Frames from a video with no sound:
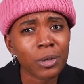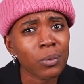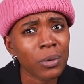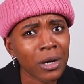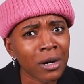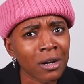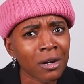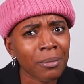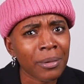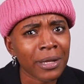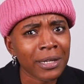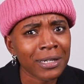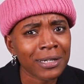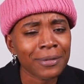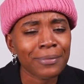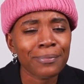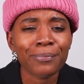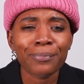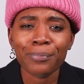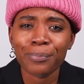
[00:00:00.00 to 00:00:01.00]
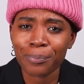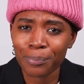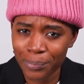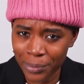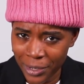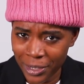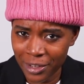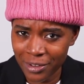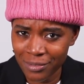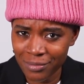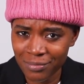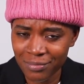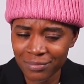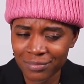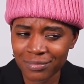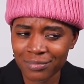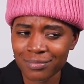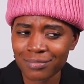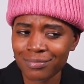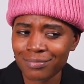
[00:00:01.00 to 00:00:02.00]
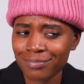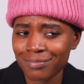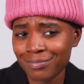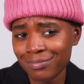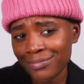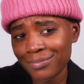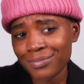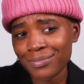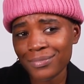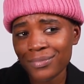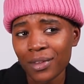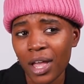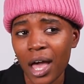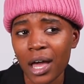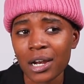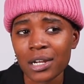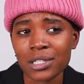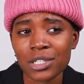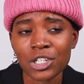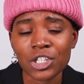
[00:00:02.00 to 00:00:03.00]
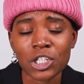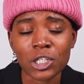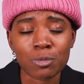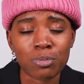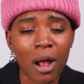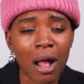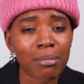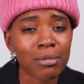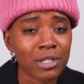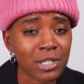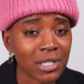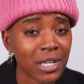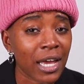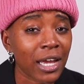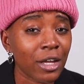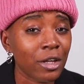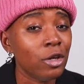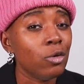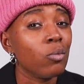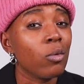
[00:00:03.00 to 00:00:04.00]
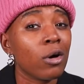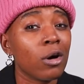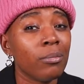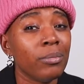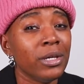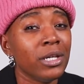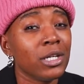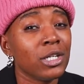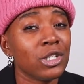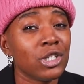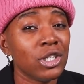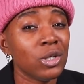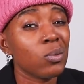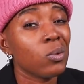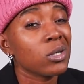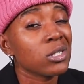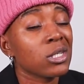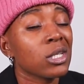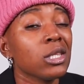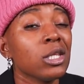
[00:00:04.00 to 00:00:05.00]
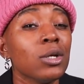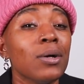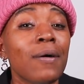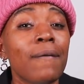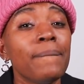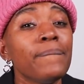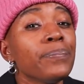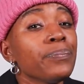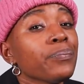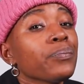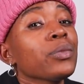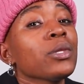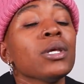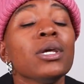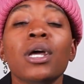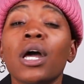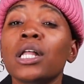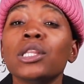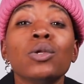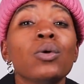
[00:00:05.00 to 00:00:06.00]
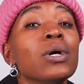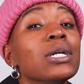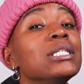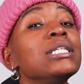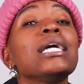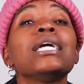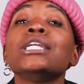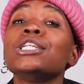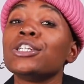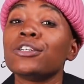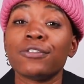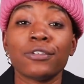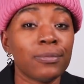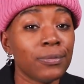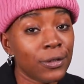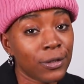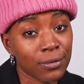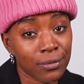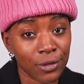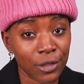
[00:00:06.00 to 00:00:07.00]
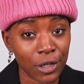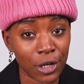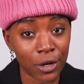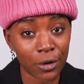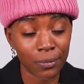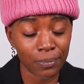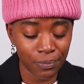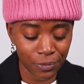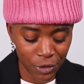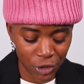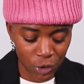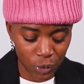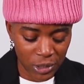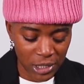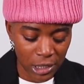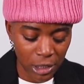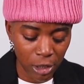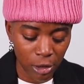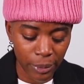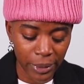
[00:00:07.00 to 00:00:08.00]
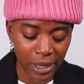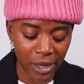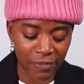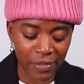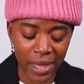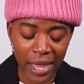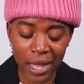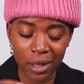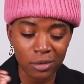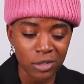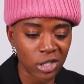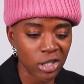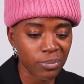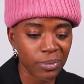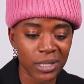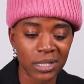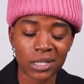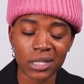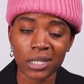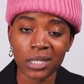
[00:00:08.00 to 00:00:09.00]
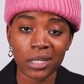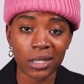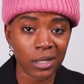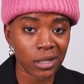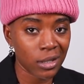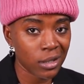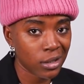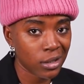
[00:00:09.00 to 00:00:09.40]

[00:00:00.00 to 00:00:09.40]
weird about it. But honestly, she's probably just egging you on because she wants a little attention from you, you know? She wants a little bit of the LGBT